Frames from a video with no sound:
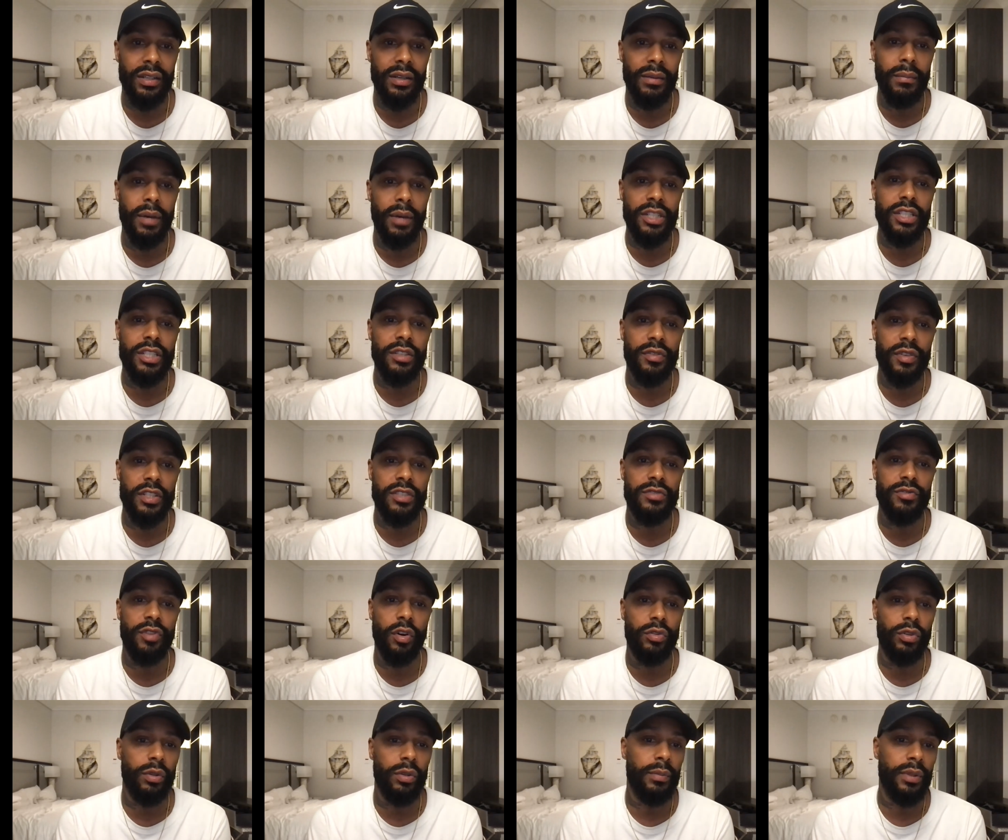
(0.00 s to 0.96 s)
much of his
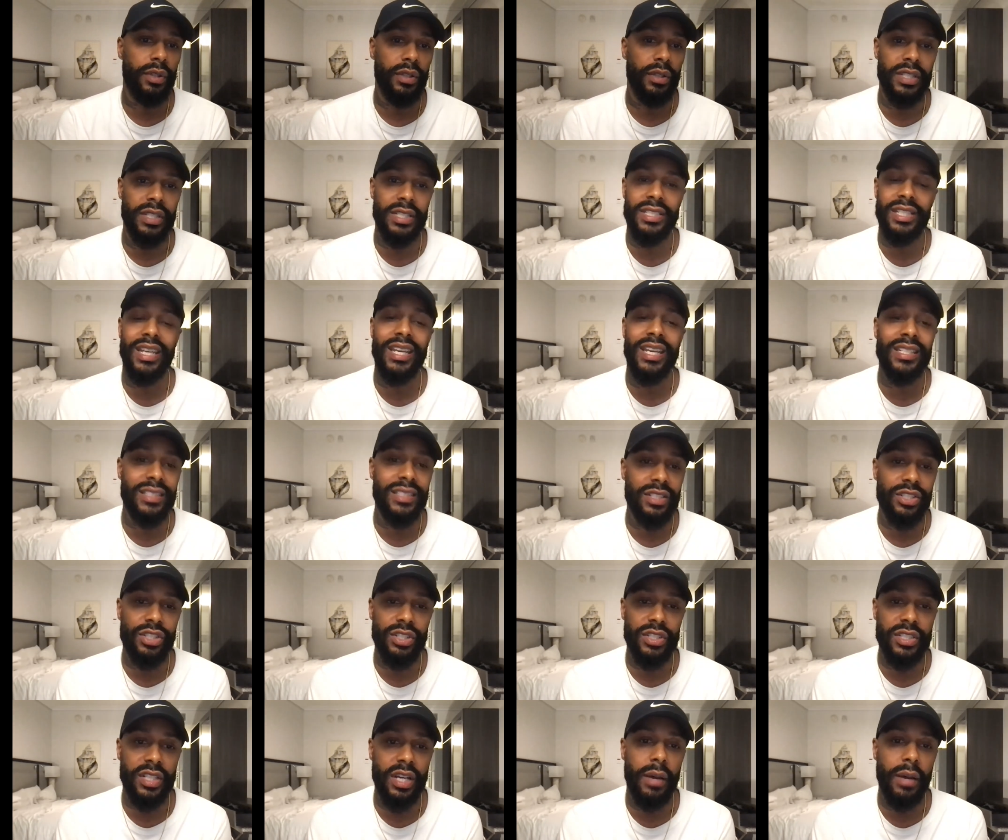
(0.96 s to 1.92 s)
vulnerabilities isn't
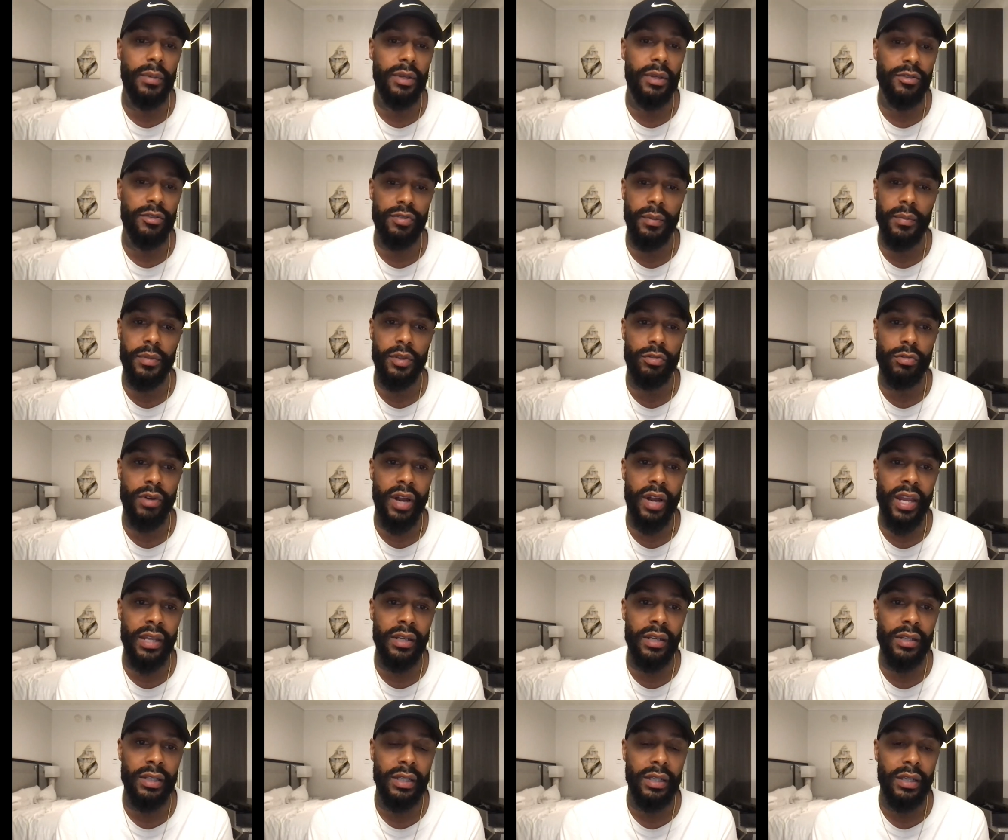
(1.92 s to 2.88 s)
just coming from the
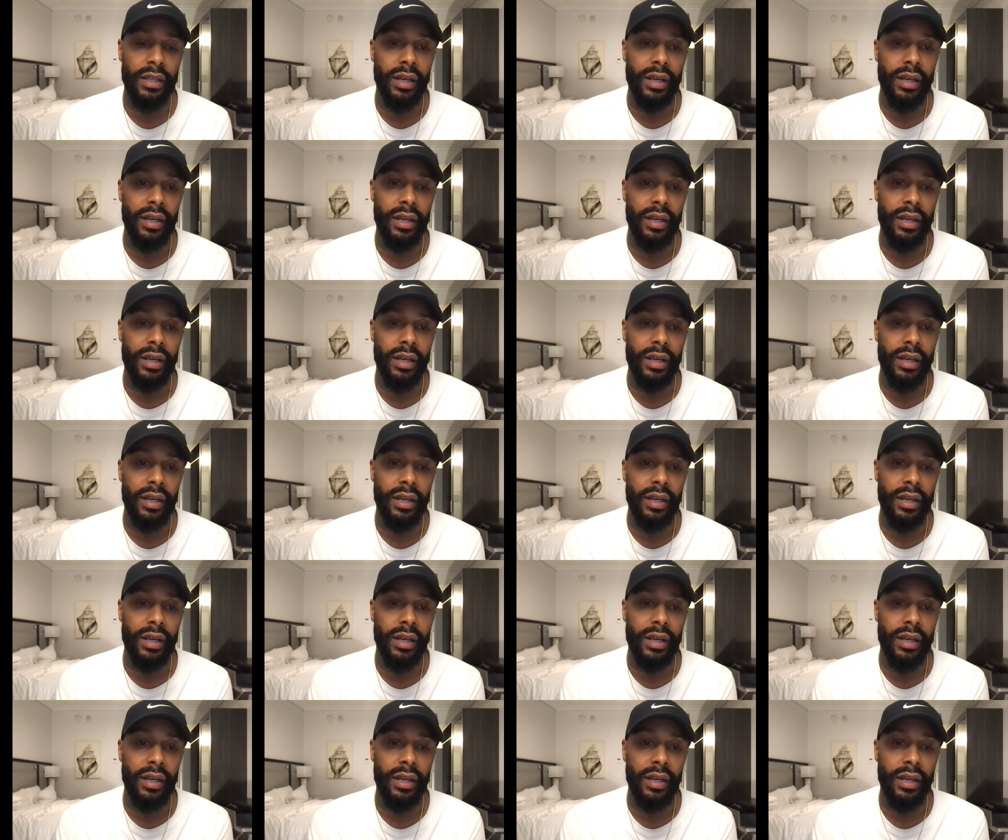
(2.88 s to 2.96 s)
right.